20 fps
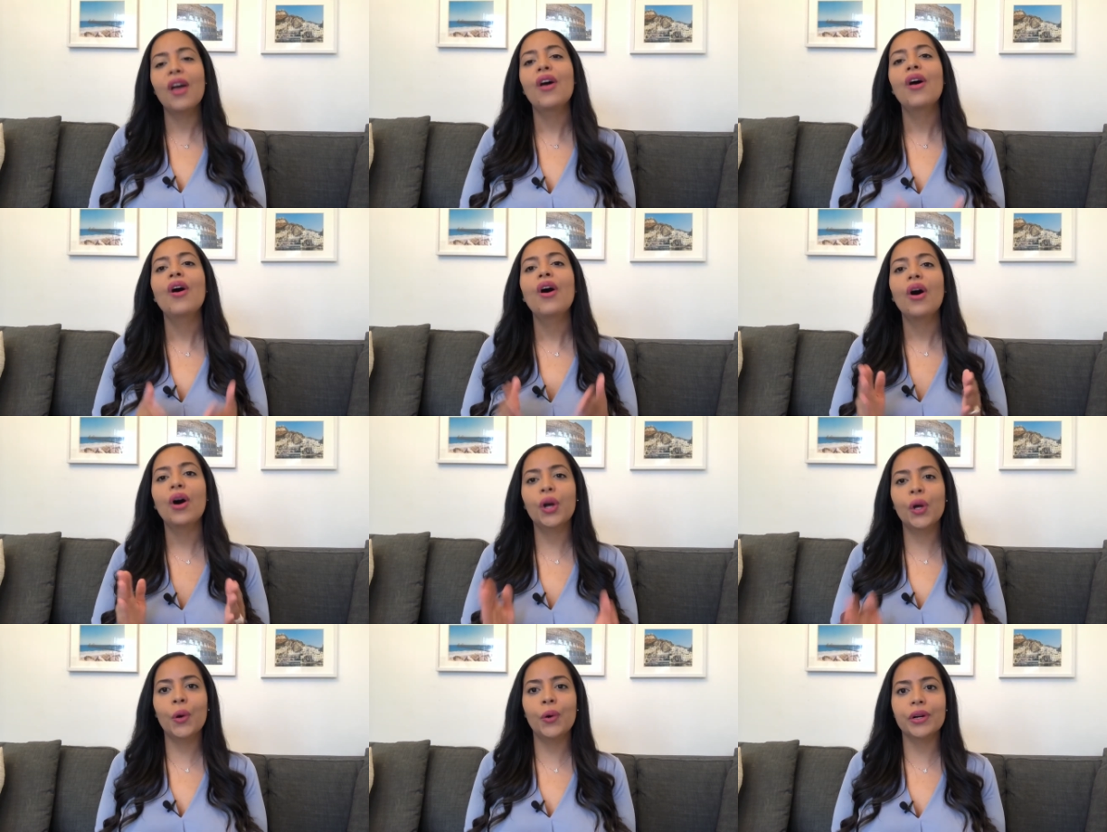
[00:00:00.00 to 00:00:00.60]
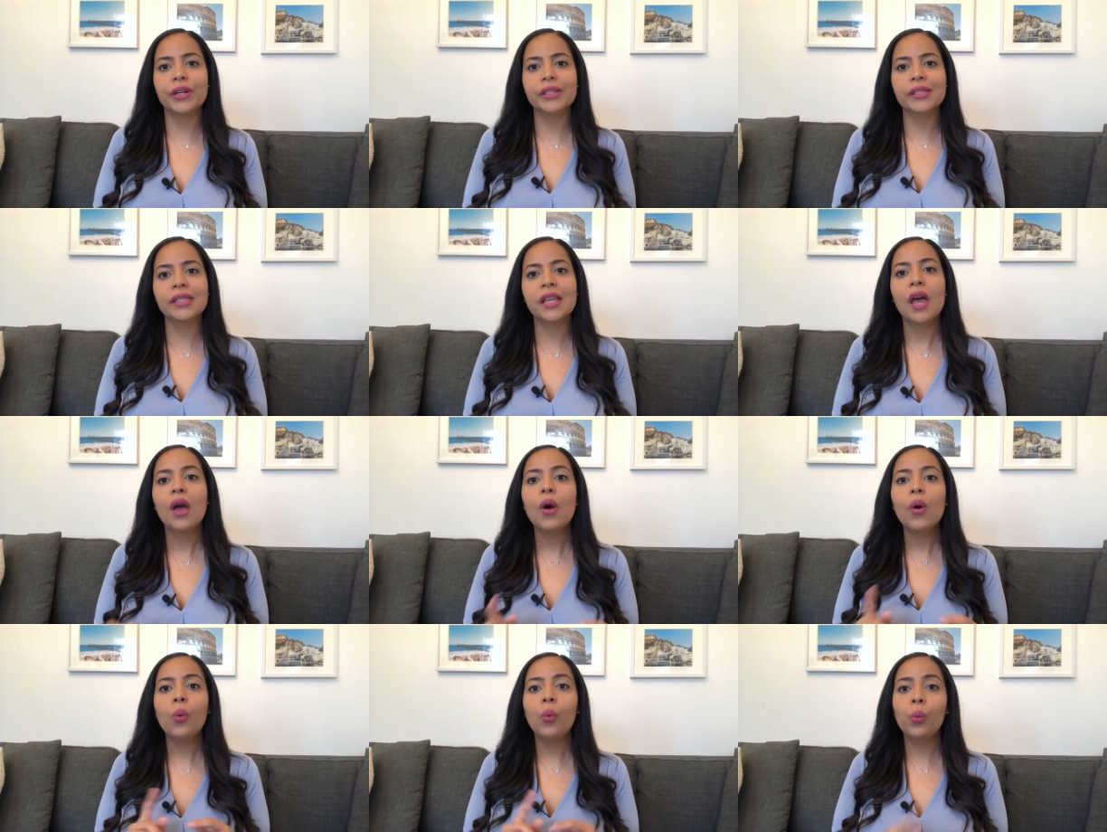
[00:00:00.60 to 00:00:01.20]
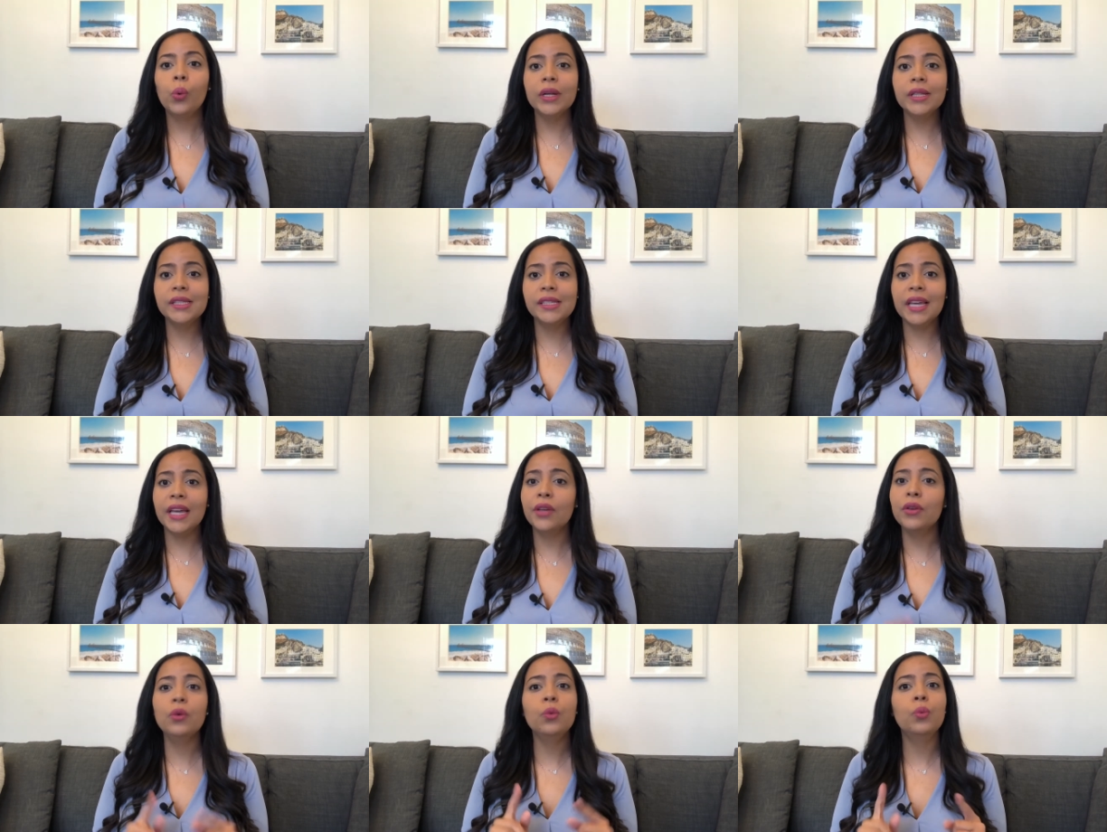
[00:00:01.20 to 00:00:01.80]
Of course, one day
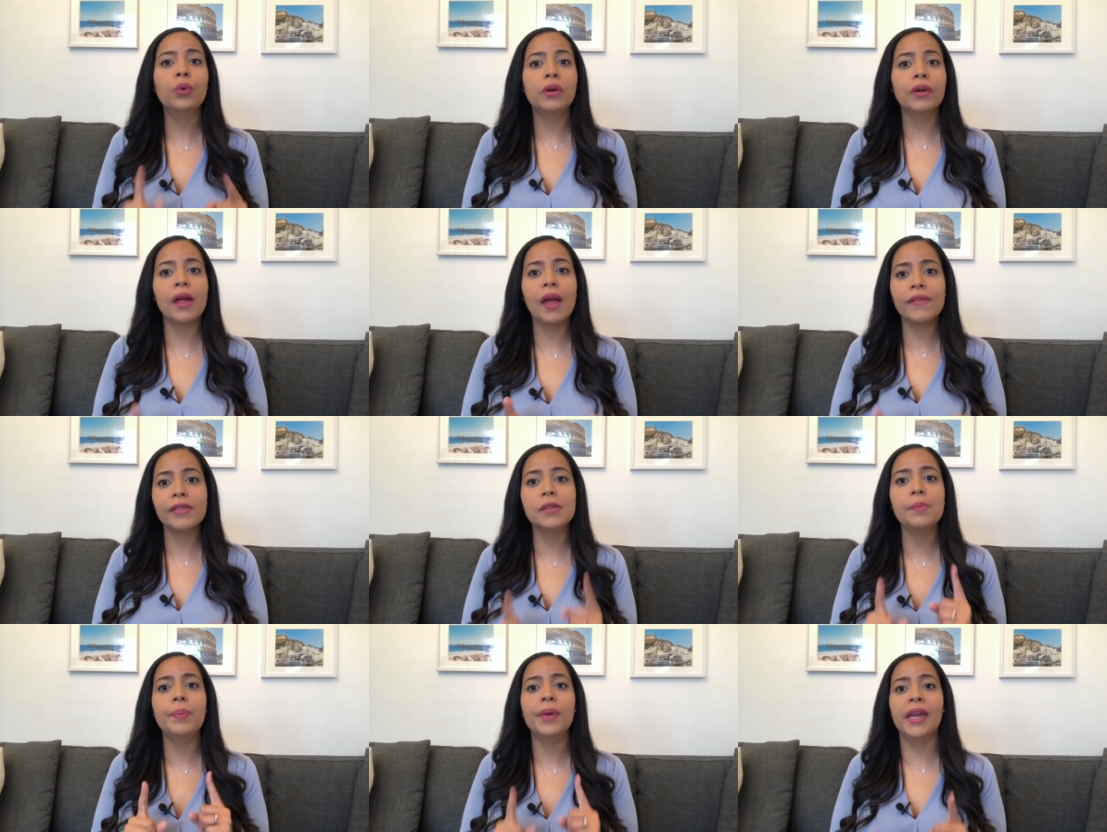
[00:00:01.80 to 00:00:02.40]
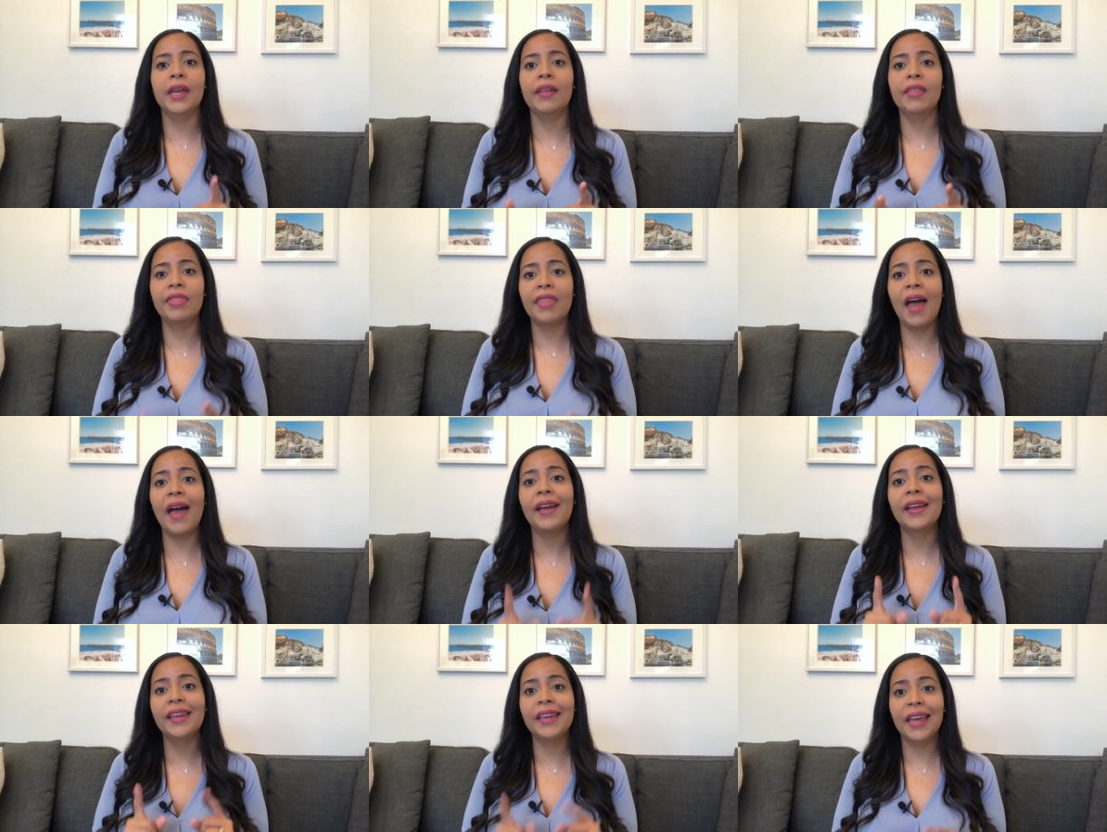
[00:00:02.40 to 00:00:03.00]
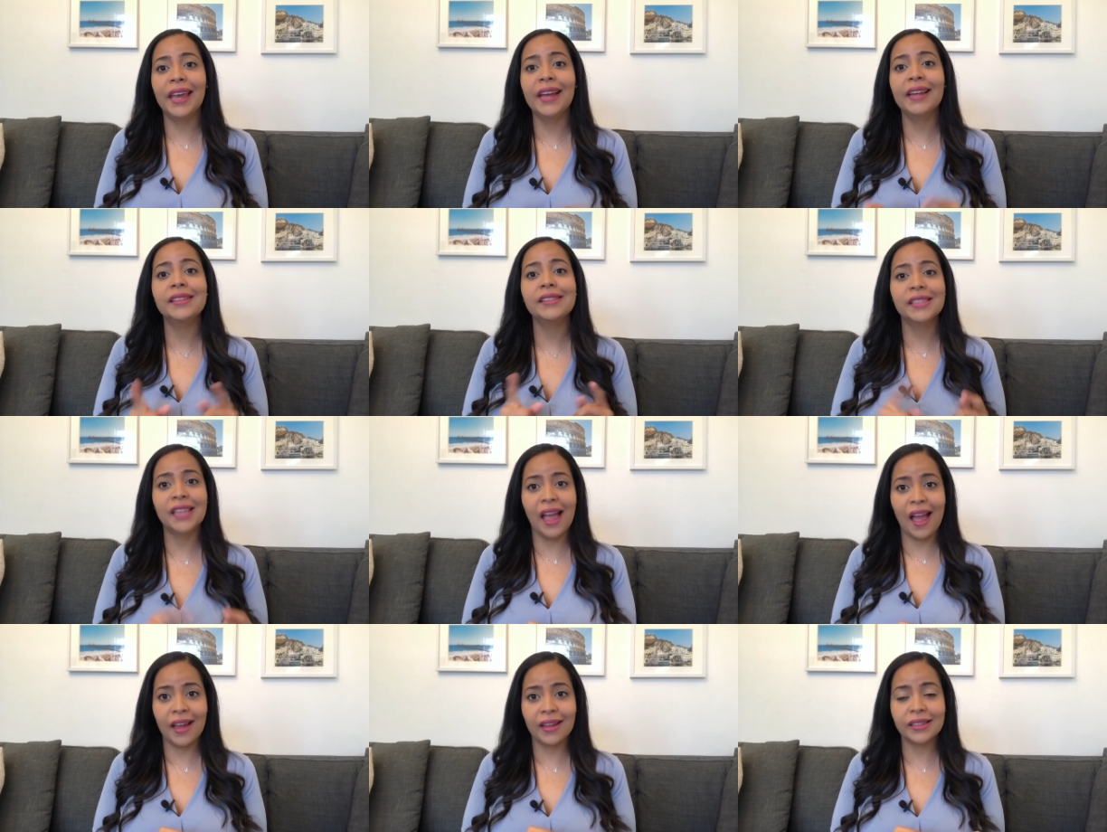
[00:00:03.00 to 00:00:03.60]
you will have to pay that gain
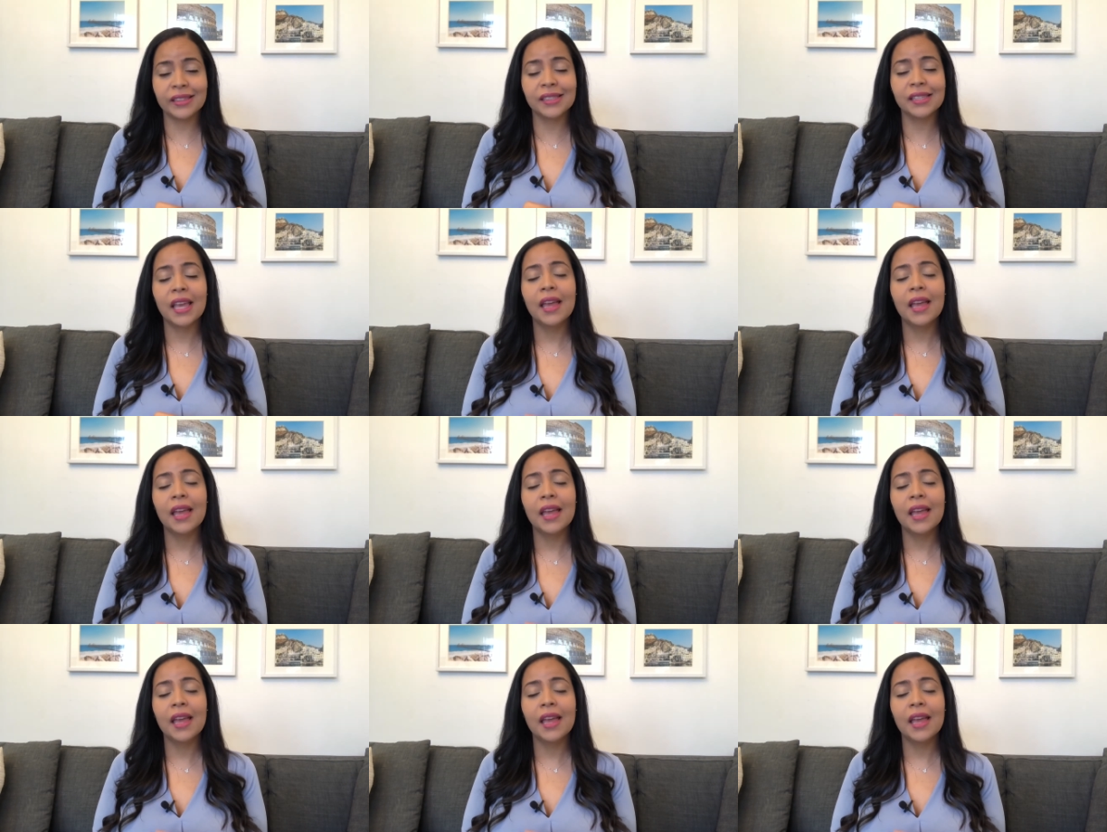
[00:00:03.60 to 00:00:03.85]
tax,